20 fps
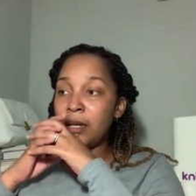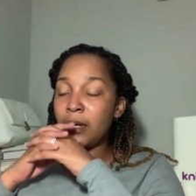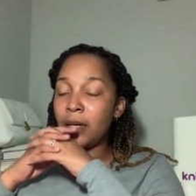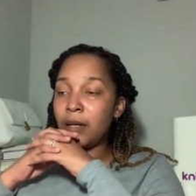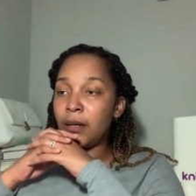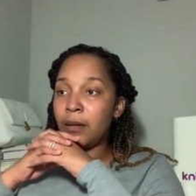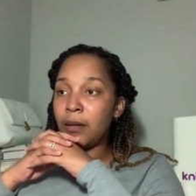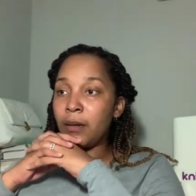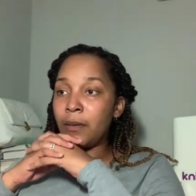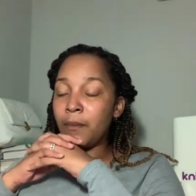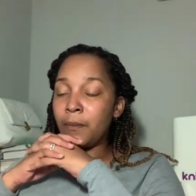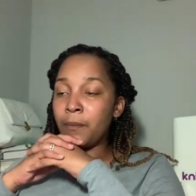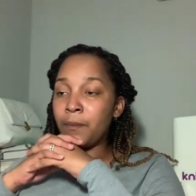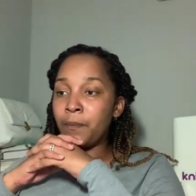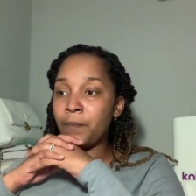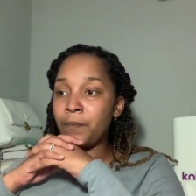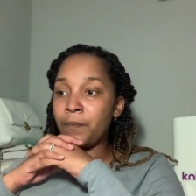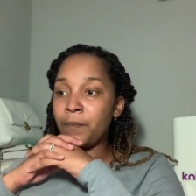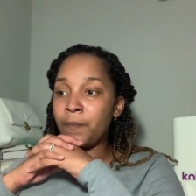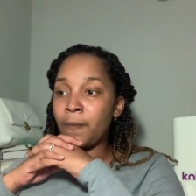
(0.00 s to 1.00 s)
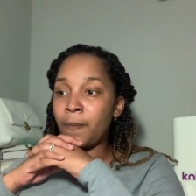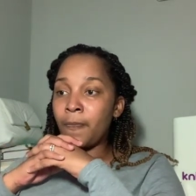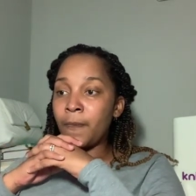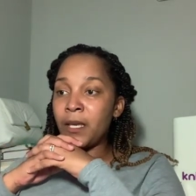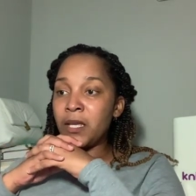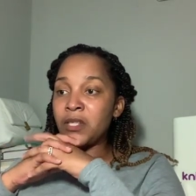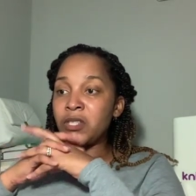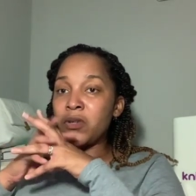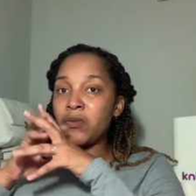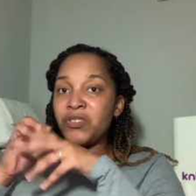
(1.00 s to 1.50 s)
Um,
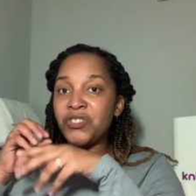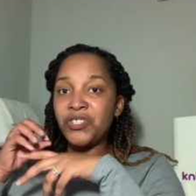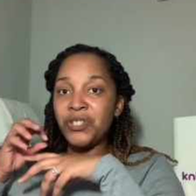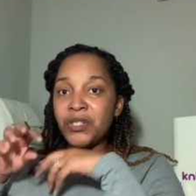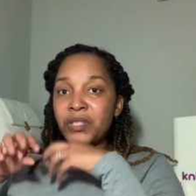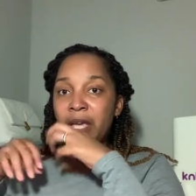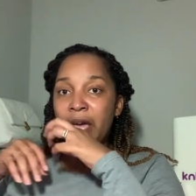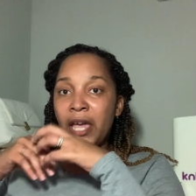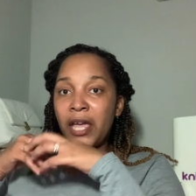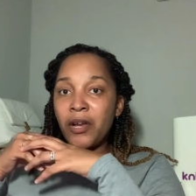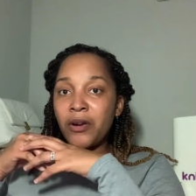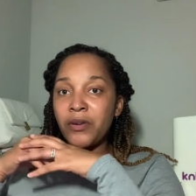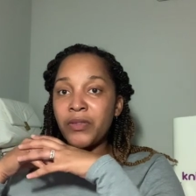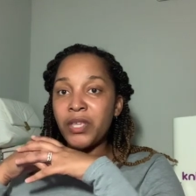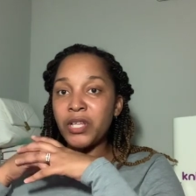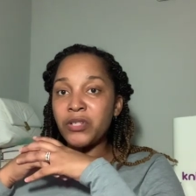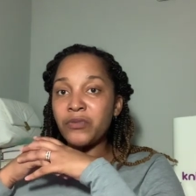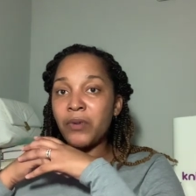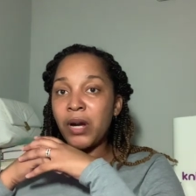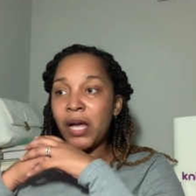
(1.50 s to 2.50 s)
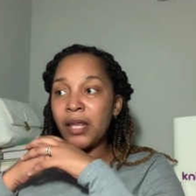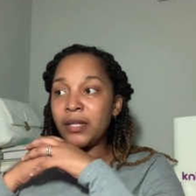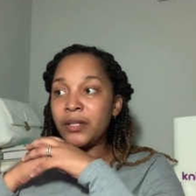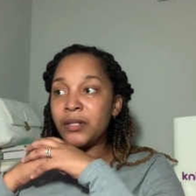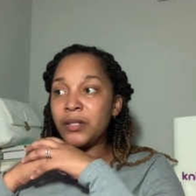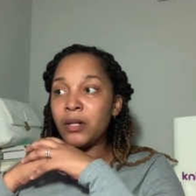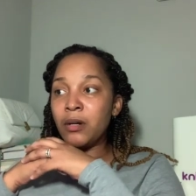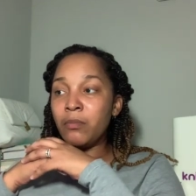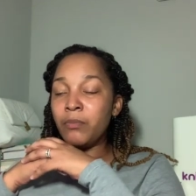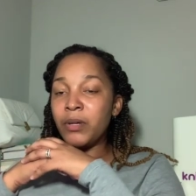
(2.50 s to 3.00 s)
and so it's just anger that's riling
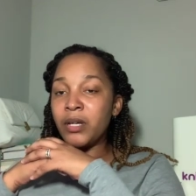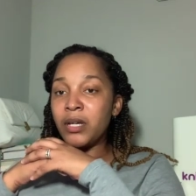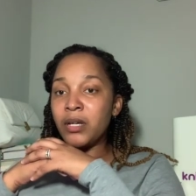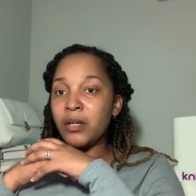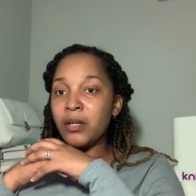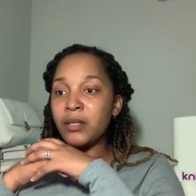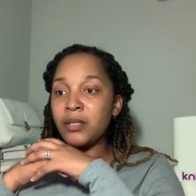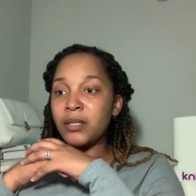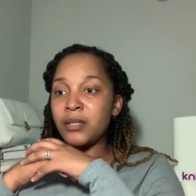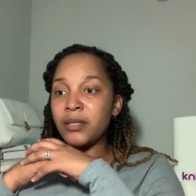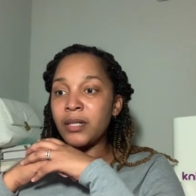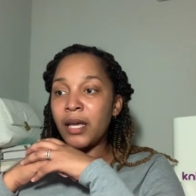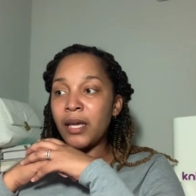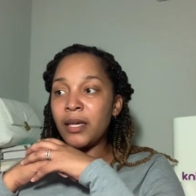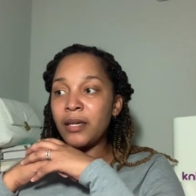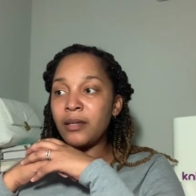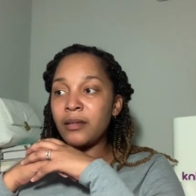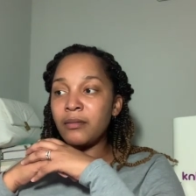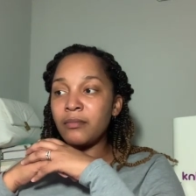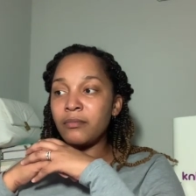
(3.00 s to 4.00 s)
up because it's like